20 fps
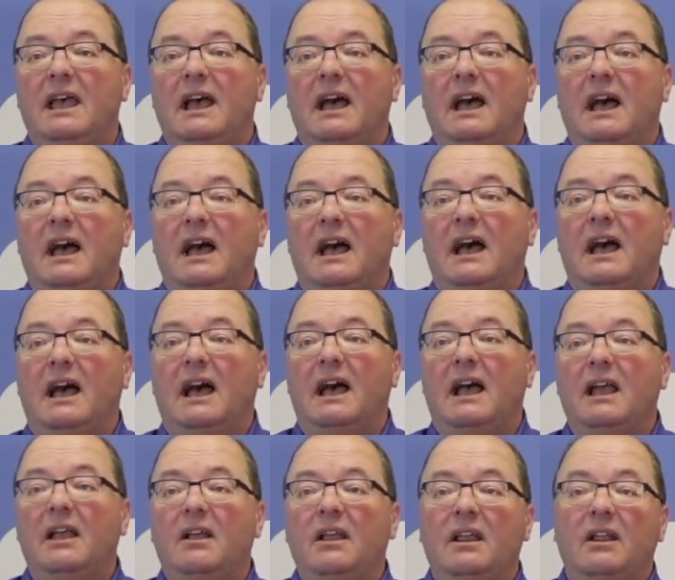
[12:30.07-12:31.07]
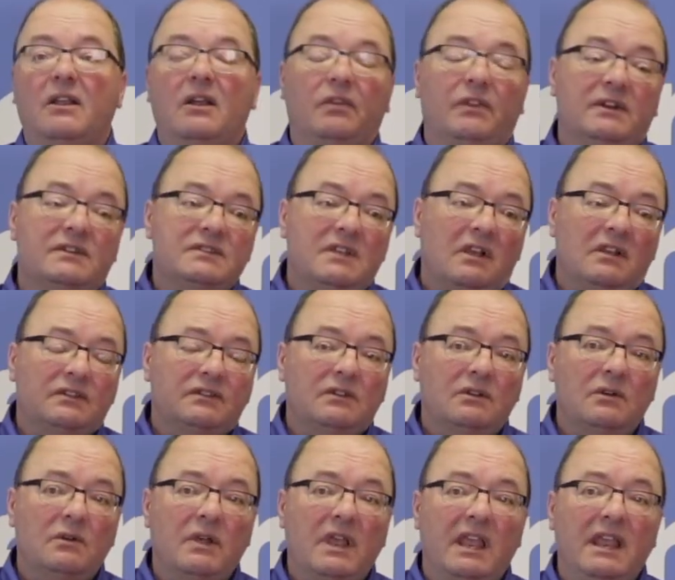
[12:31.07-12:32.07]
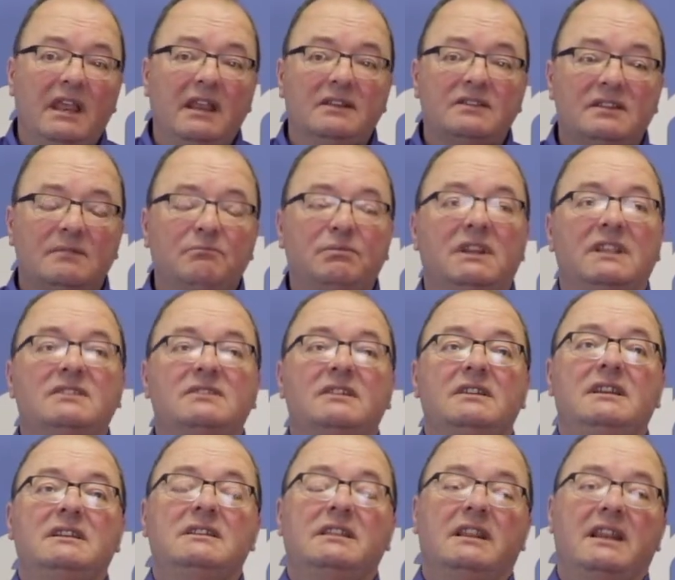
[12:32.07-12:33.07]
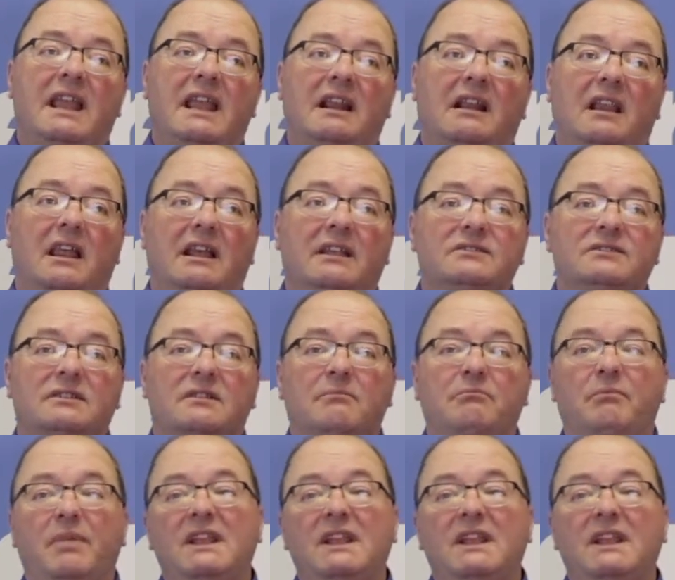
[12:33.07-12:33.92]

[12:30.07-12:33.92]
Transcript: There's also a simplicity to the analyzer.